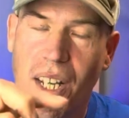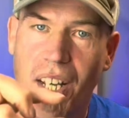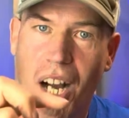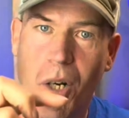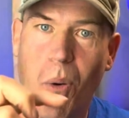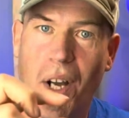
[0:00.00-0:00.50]

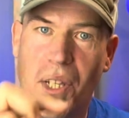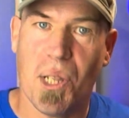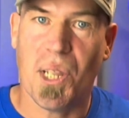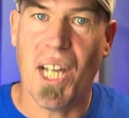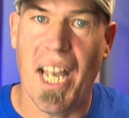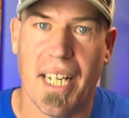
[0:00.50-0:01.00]
are quite
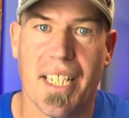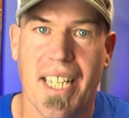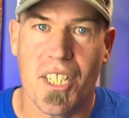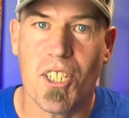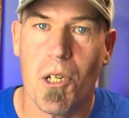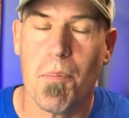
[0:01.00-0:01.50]
thick and they're
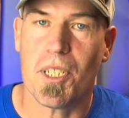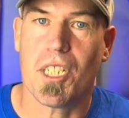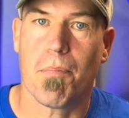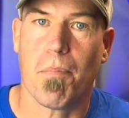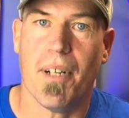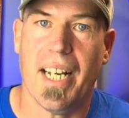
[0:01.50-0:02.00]
super
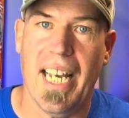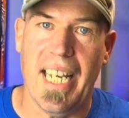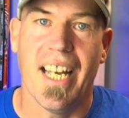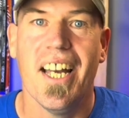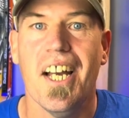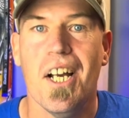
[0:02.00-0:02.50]
springy,
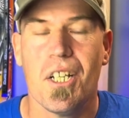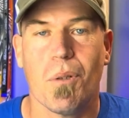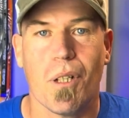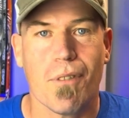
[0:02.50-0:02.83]
so I was